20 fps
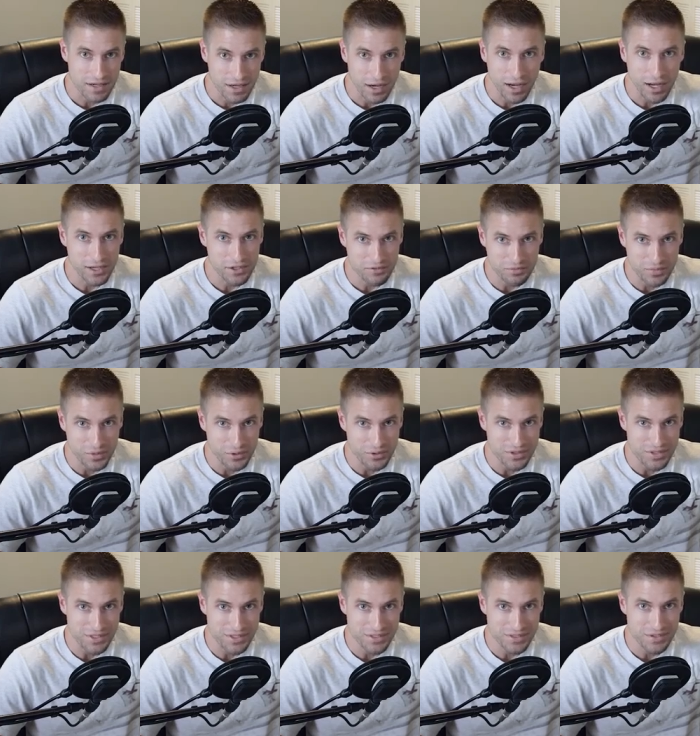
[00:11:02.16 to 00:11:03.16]
the God of
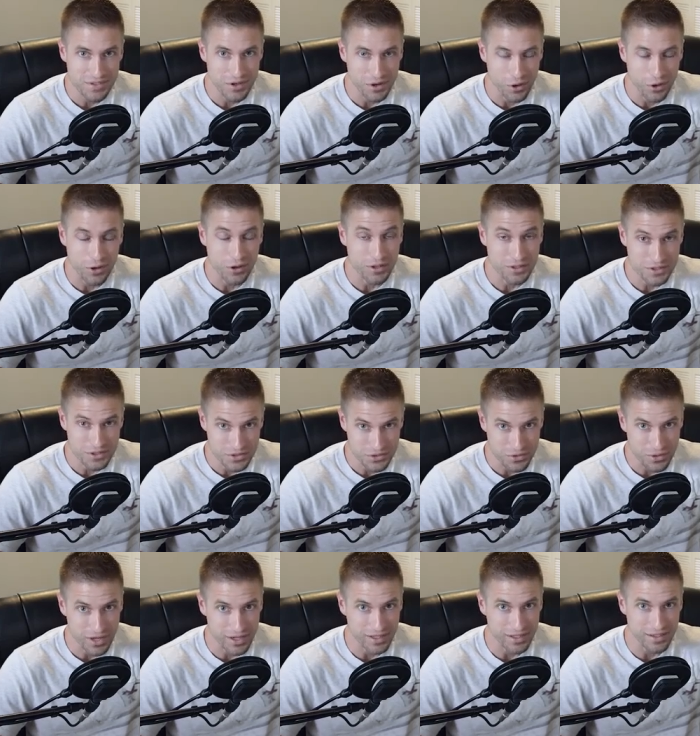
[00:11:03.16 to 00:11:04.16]
Moses are
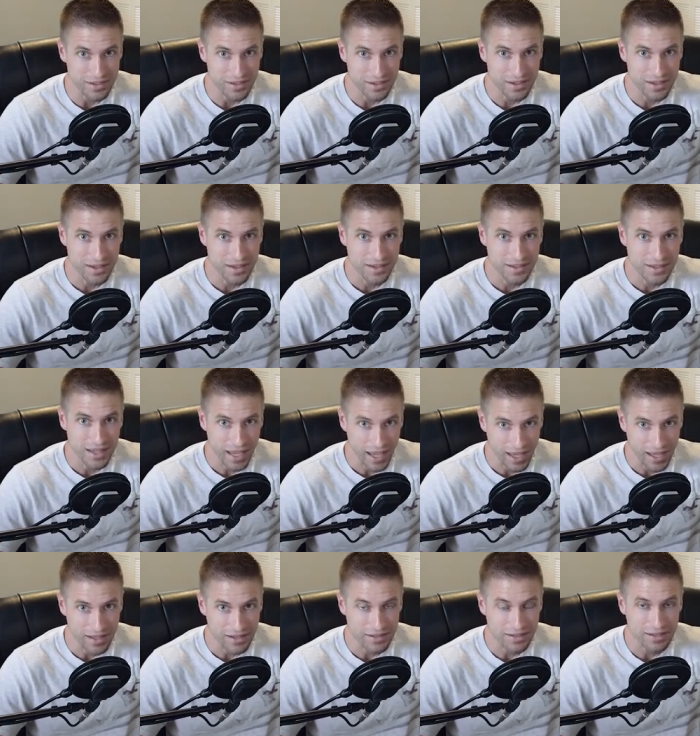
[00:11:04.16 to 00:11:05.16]
striking
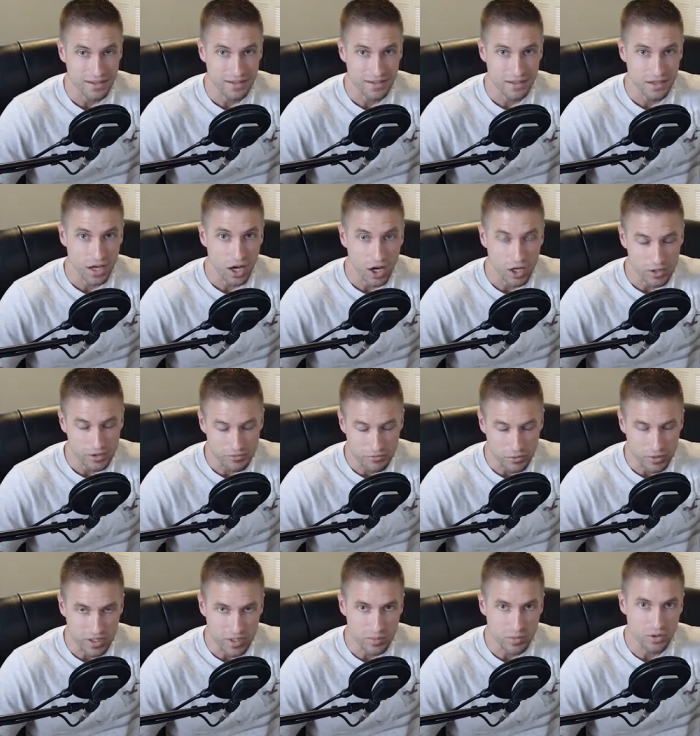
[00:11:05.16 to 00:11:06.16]
and
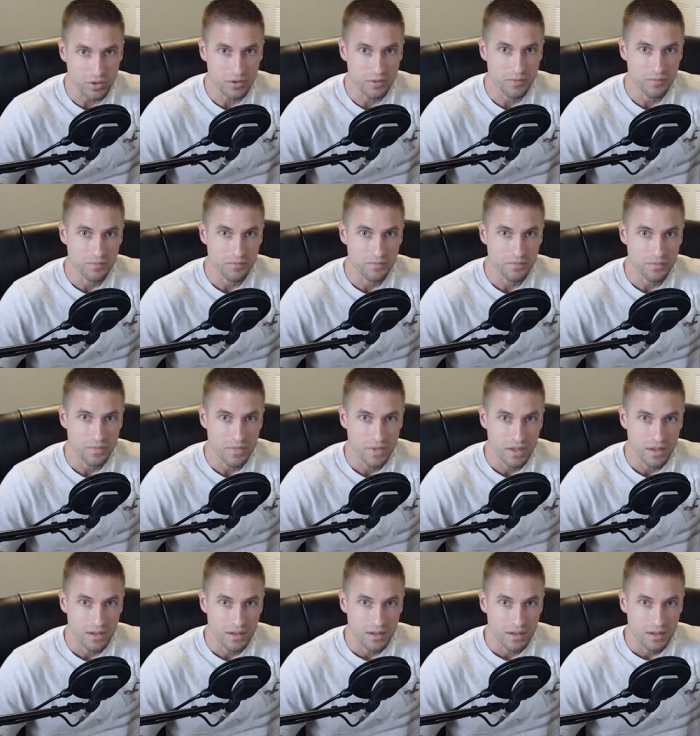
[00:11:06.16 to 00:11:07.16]
unavoidable.
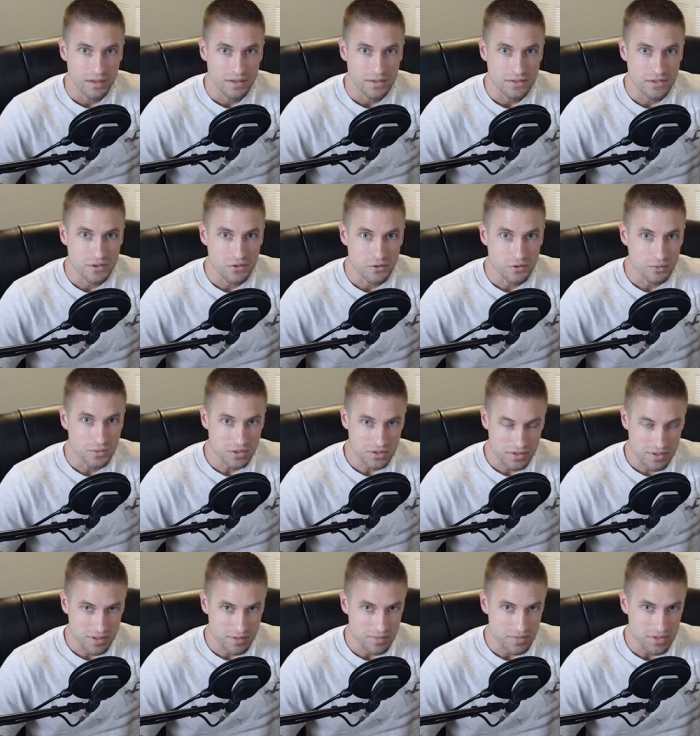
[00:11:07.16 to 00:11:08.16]
To
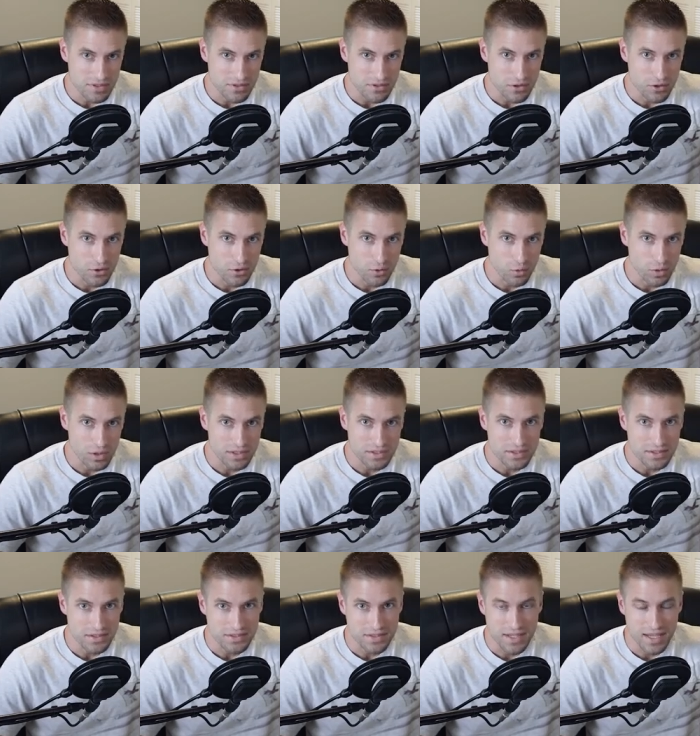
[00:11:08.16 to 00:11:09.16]
Muslims who want
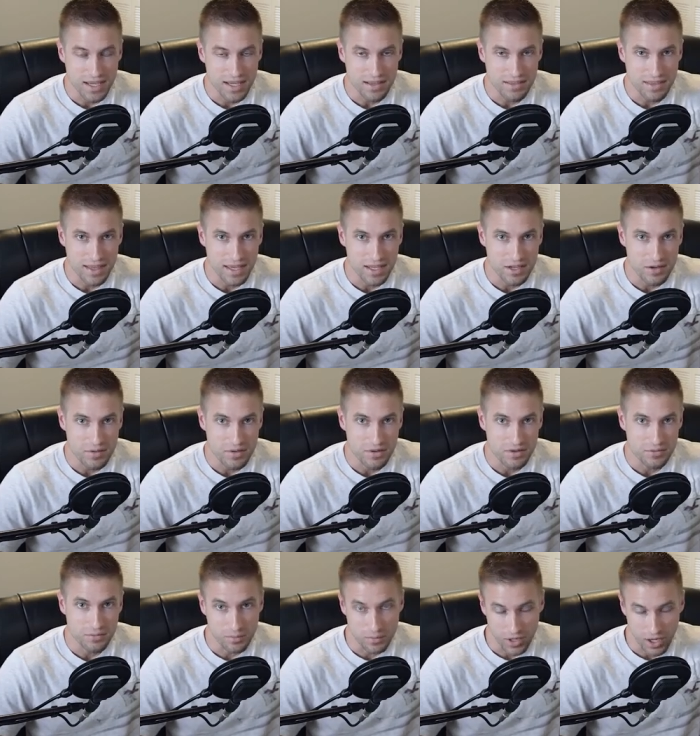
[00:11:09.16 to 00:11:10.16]
to say that
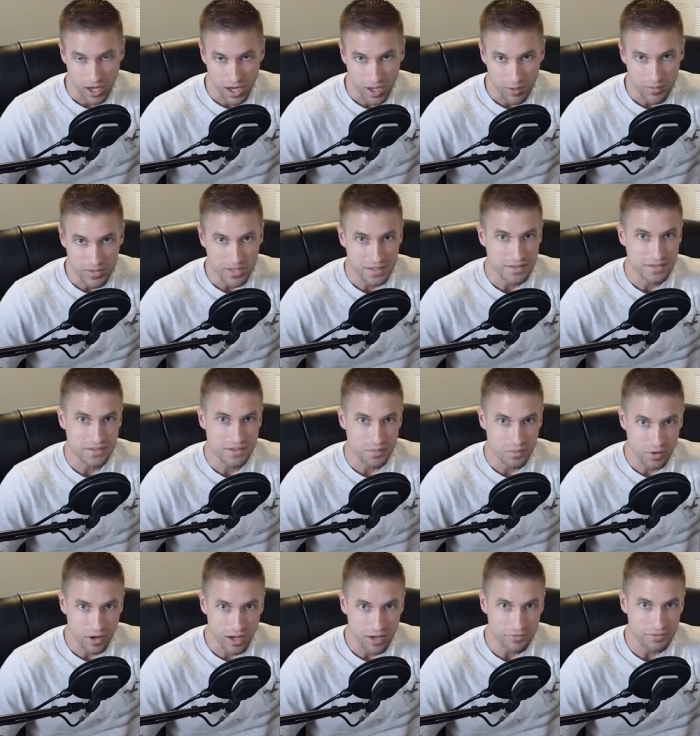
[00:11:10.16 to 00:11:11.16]
Muhammad is the
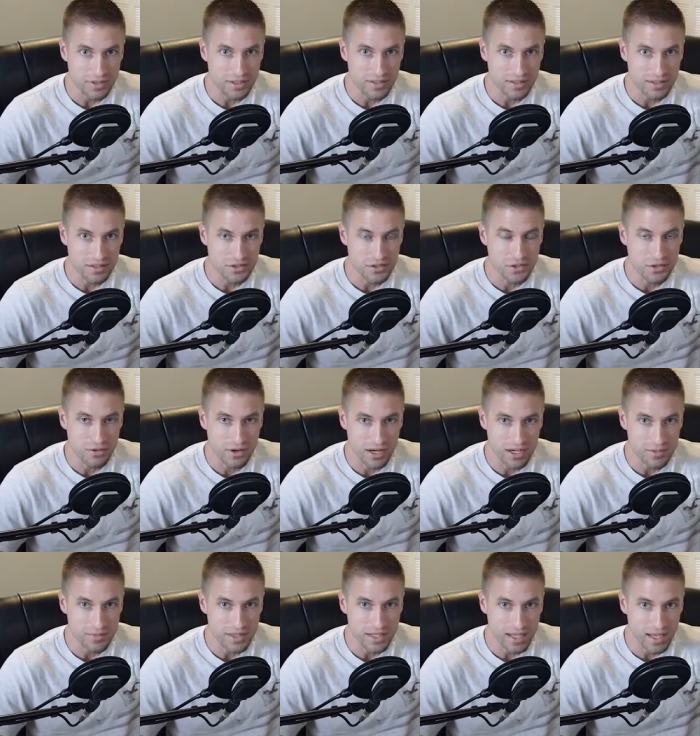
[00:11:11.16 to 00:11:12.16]
prophet in
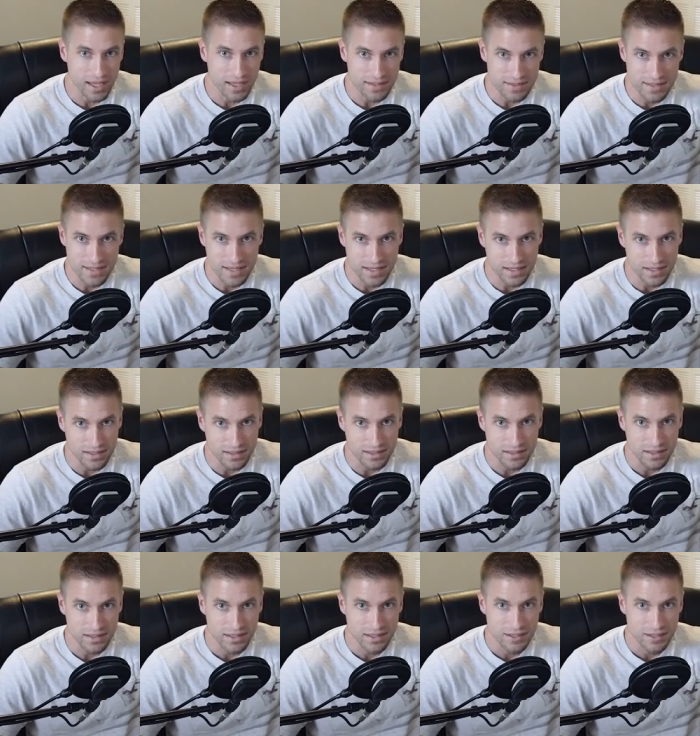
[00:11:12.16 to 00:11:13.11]
Deuteronomy 18,